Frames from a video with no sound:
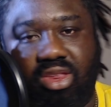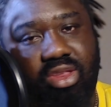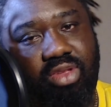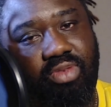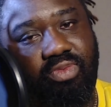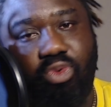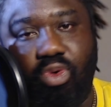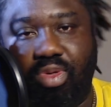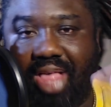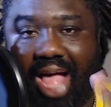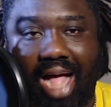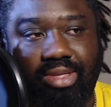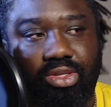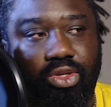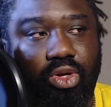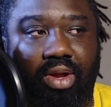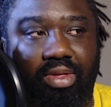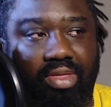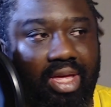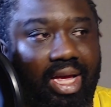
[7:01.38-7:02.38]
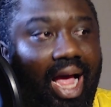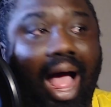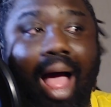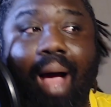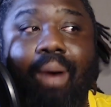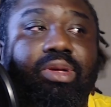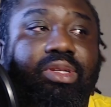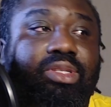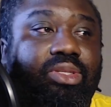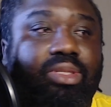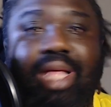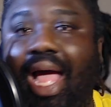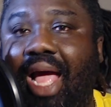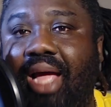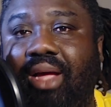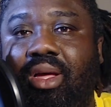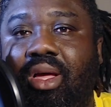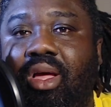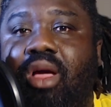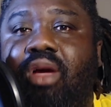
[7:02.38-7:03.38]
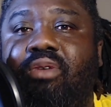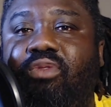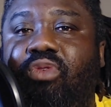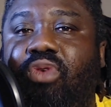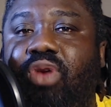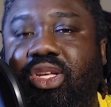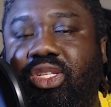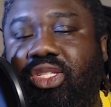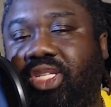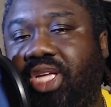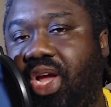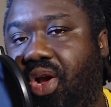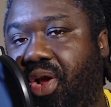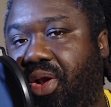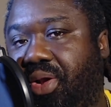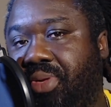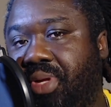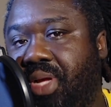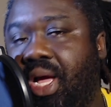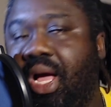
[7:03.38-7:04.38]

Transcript: for that sort of thing. I was like fully scared.